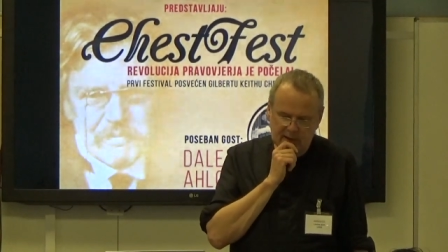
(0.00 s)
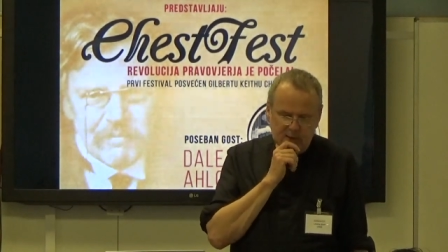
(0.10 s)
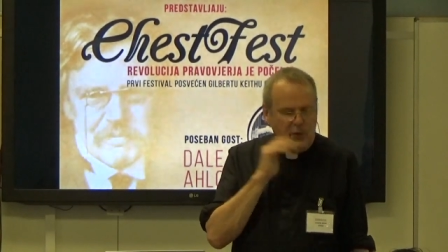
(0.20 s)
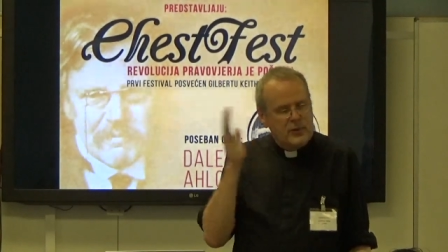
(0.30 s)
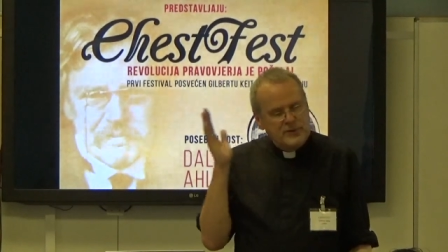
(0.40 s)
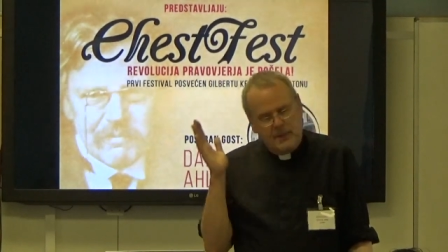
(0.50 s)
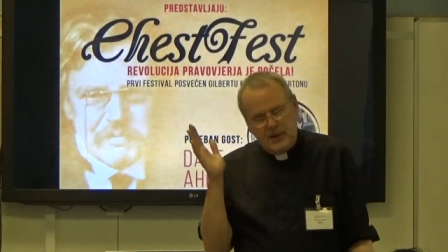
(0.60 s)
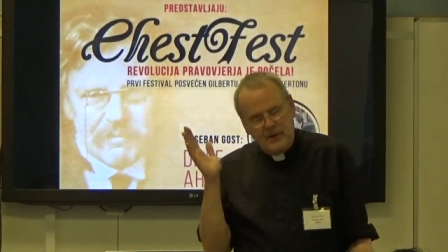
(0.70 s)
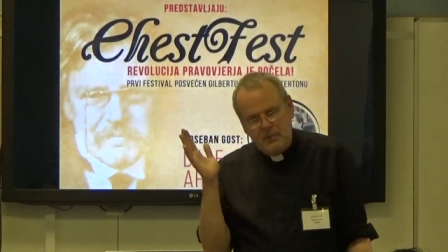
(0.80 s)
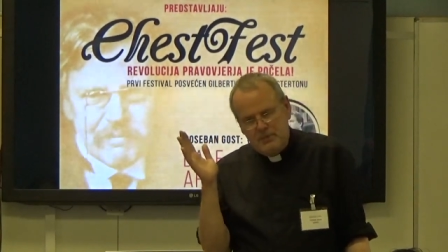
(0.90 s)
So, for
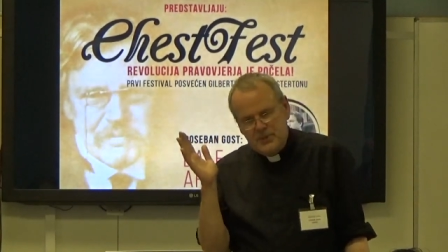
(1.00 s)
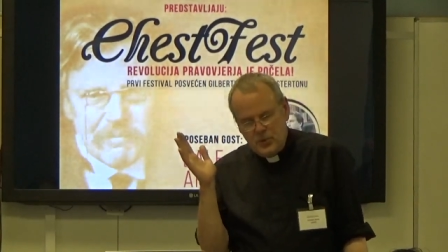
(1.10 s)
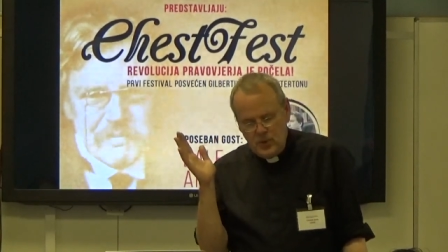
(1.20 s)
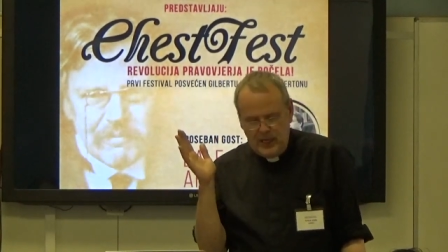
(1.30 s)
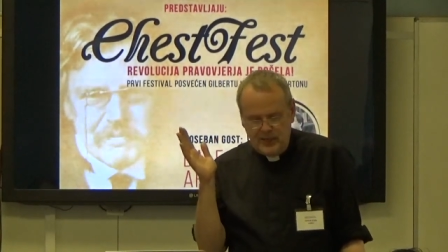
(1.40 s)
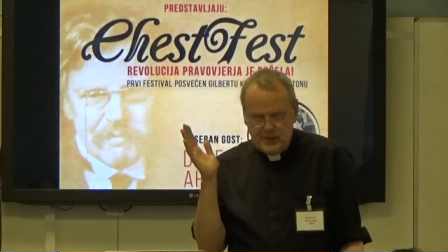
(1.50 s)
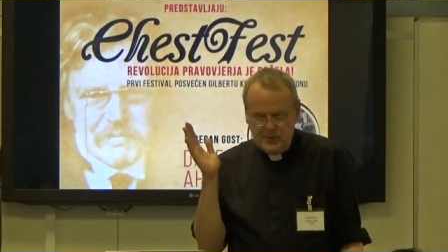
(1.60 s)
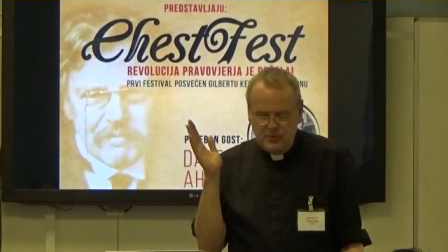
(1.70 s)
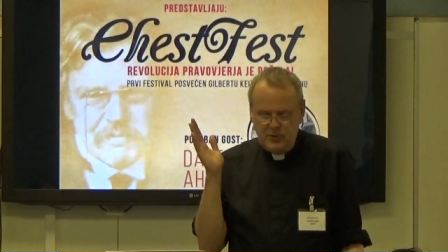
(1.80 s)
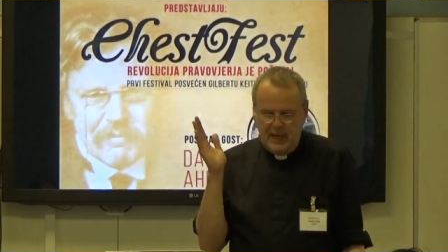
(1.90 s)
example, I remember talking
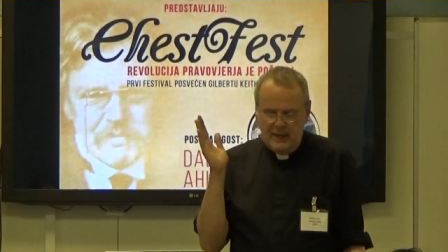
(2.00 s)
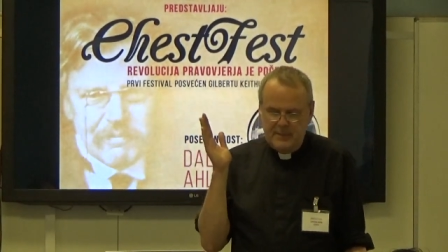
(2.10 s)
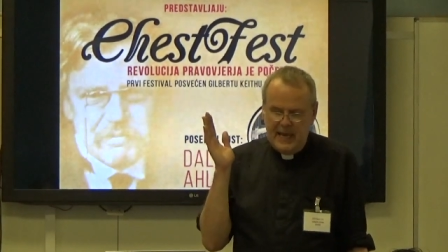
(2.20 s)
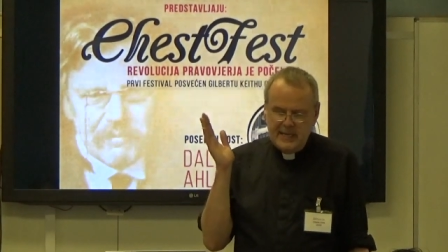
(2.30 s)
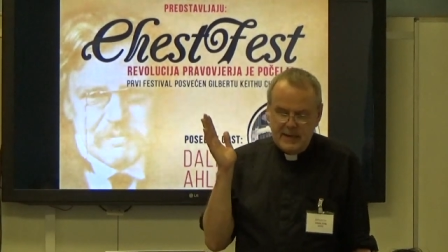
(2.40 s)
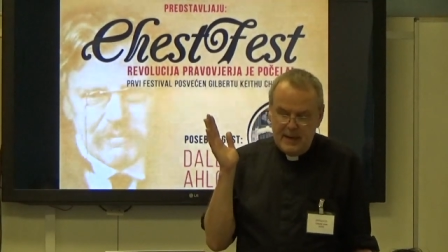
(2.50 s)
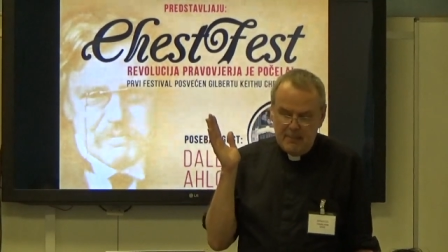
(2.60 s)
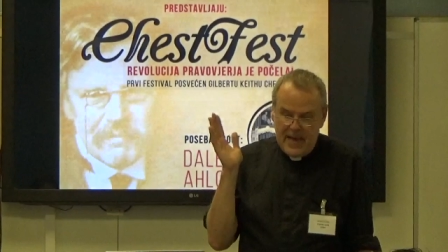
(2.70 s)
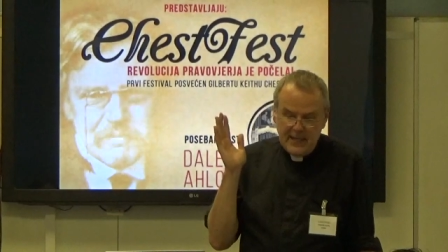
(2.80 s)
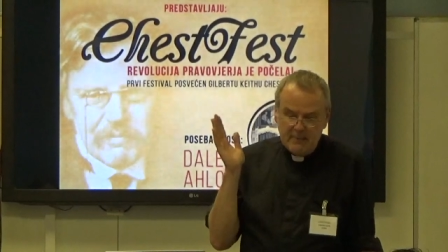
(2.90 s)
to um, Aidan,
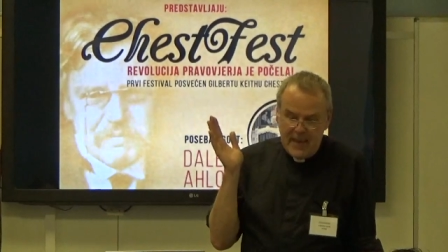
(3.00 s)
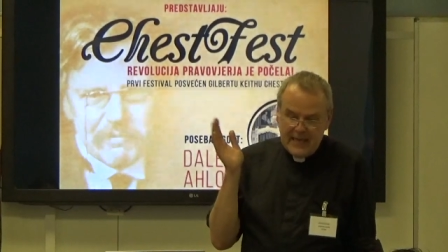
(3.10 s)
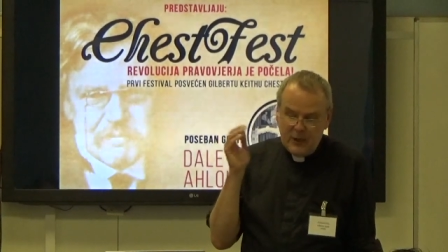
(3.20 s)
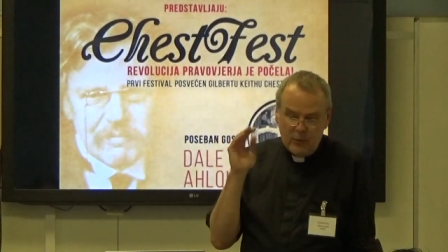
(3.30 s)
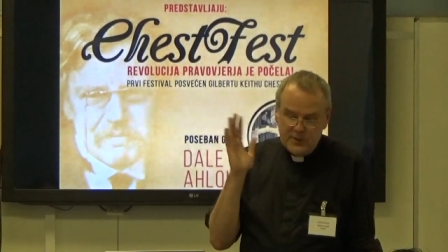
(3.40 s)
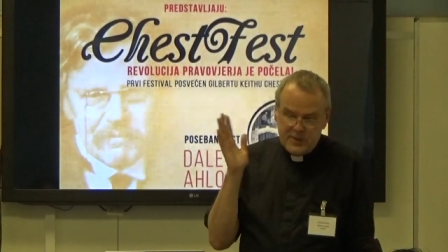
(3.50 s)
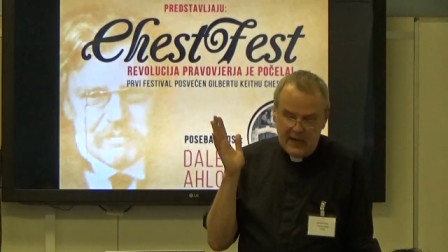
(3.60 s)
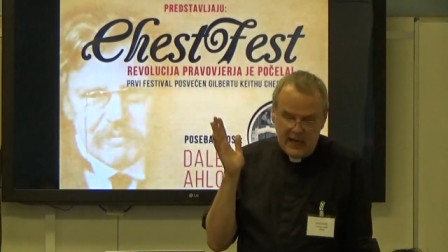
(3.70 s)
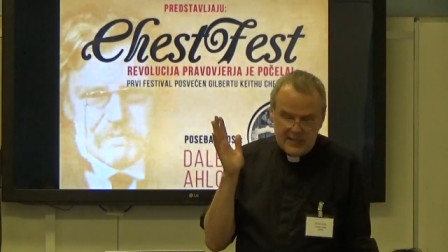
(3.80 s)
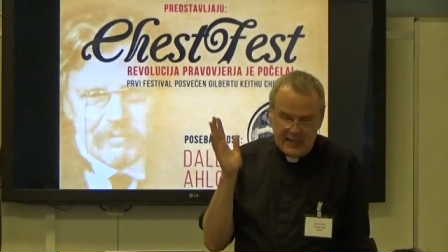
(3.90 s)
Aidan Mackey, almost the
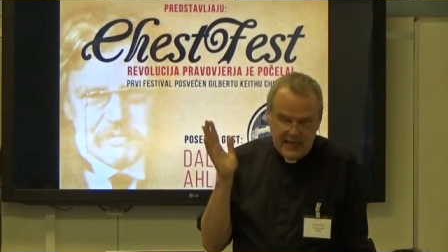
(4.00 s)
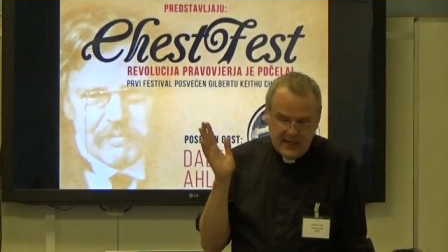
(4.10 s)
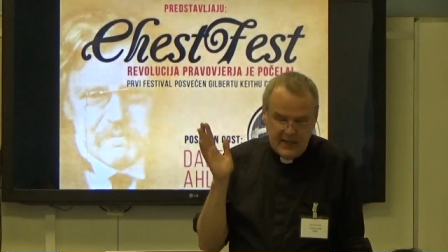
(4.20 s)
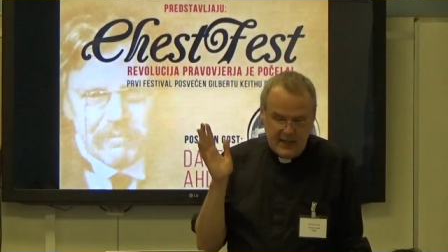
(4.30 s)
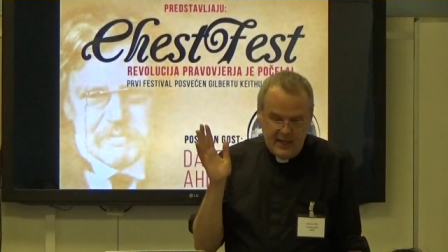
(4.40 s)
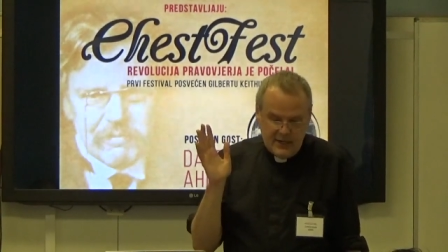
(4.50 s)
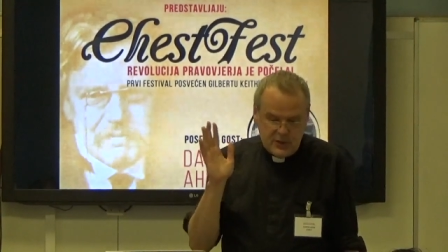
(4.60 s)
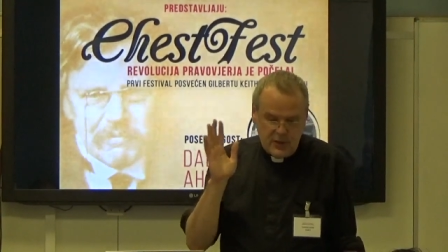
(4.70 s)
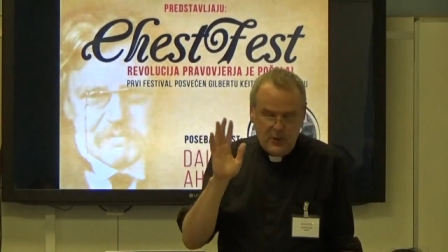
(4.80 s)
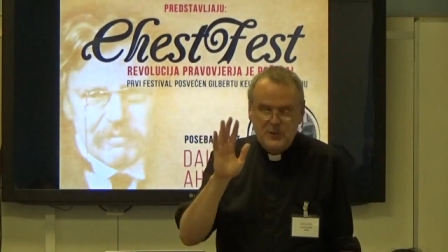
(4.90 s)
last link
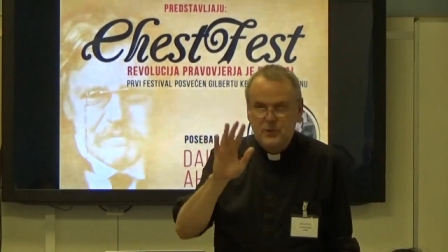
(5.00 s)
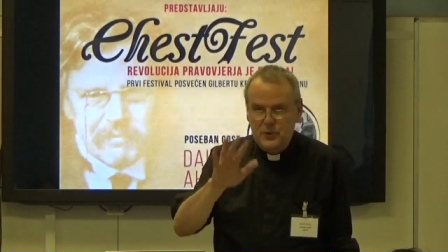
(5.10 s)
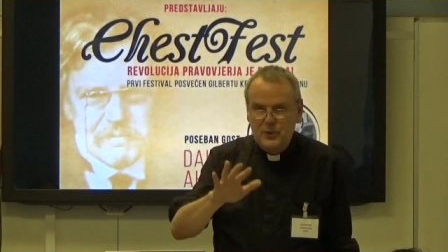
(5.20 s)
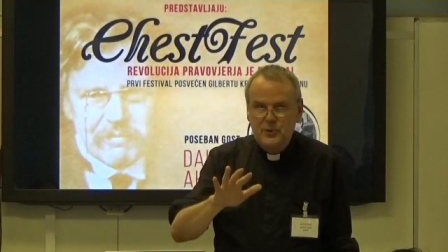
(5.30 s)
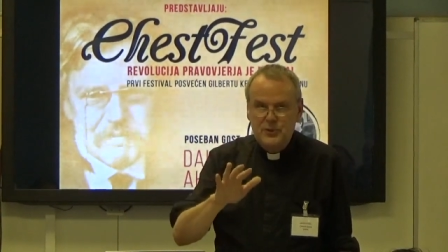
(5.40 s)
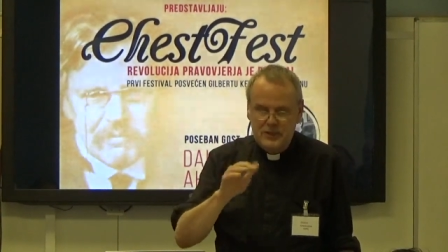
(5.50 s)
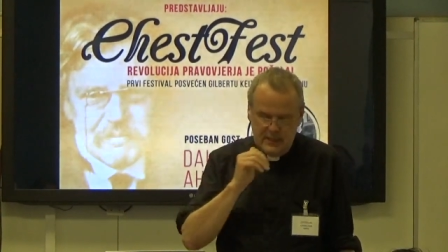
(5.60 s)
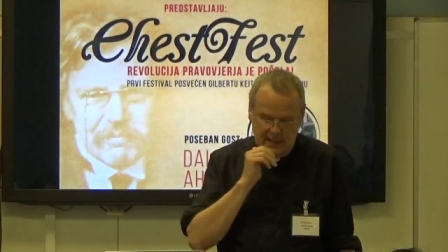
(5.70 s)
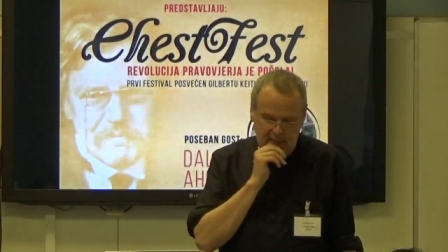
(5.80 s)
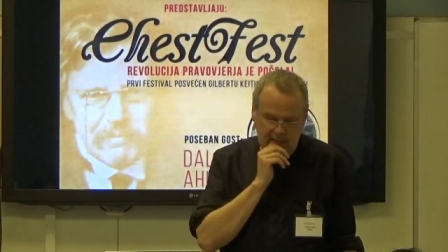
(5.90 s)
to those who knew
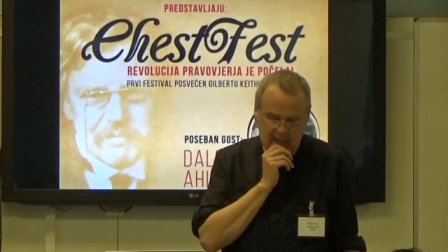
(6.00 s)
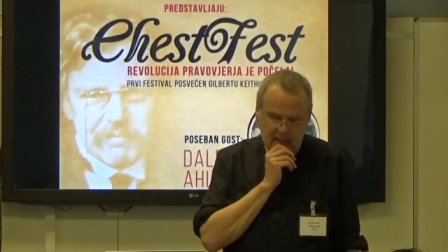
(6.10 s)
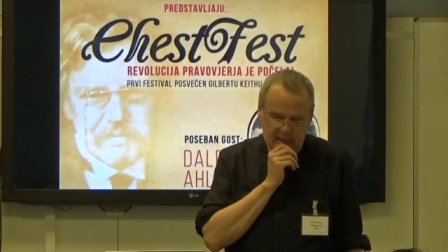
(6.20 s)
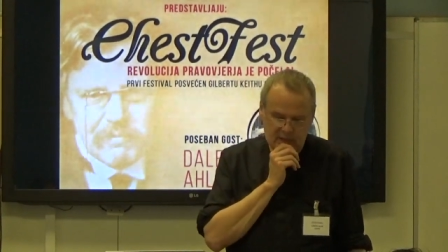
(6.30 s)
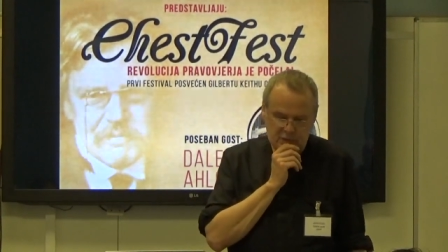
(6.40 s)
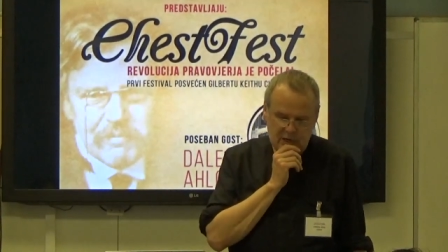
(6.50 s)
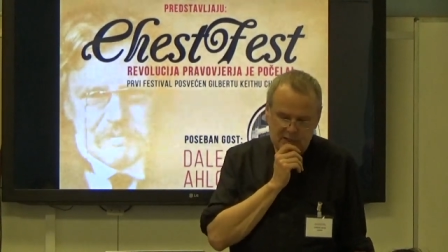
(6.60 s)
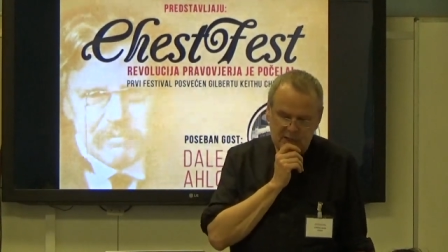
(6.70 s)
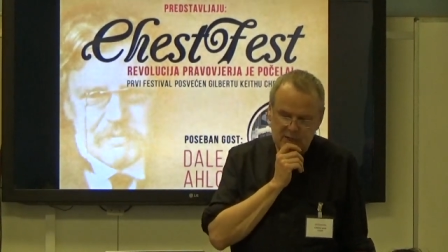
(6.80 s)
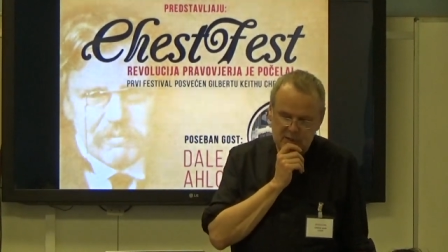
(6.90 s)
uh,
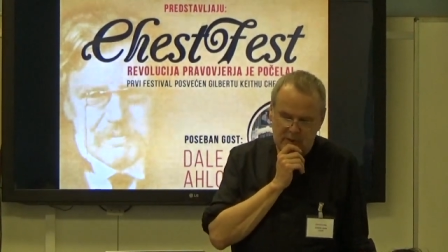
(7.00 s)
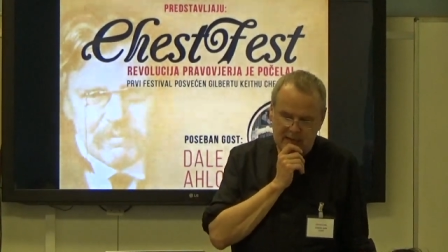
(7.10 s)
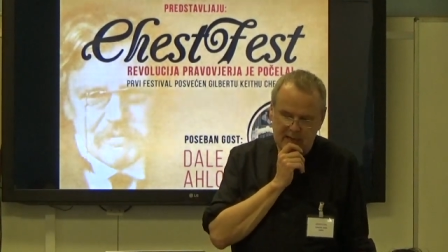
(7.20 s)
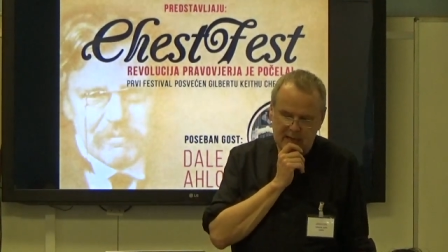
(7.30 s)
Chesterton directly.